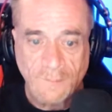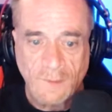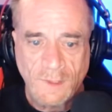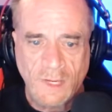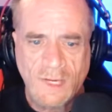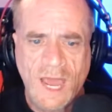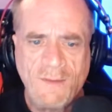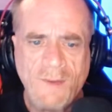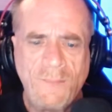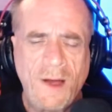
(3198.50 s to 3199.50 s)
he
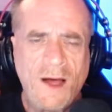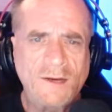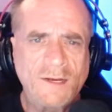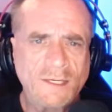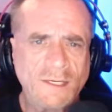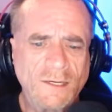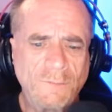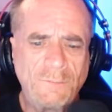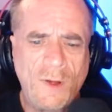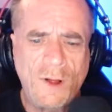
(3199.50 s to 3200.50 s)
came upon a little
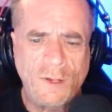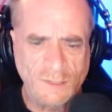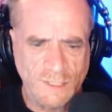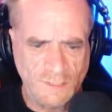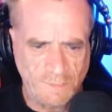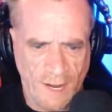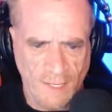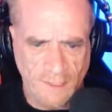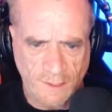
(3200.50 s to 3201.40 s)
bald spot.